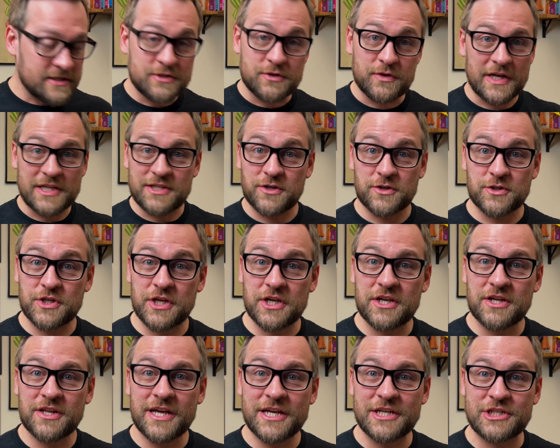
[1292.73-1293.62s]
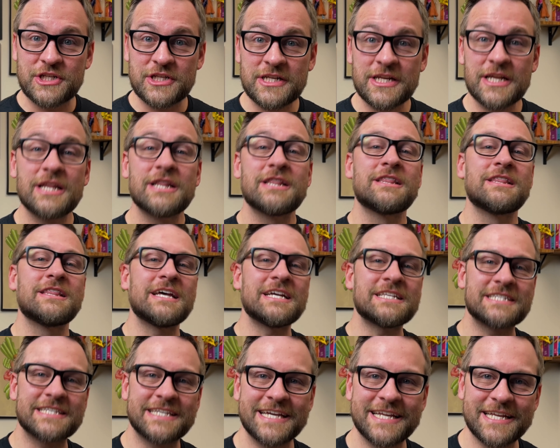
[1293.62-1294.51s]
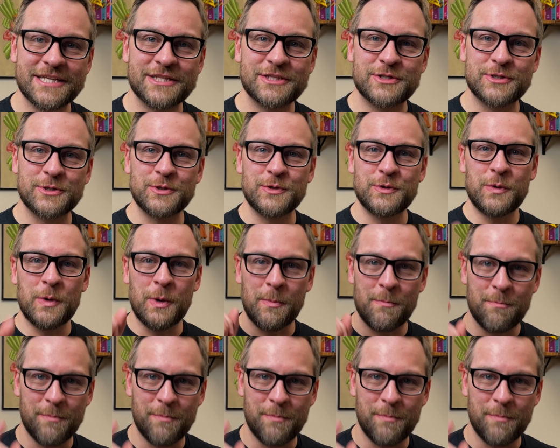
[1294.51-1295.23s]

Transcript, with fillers: So that's articulation. Let's get into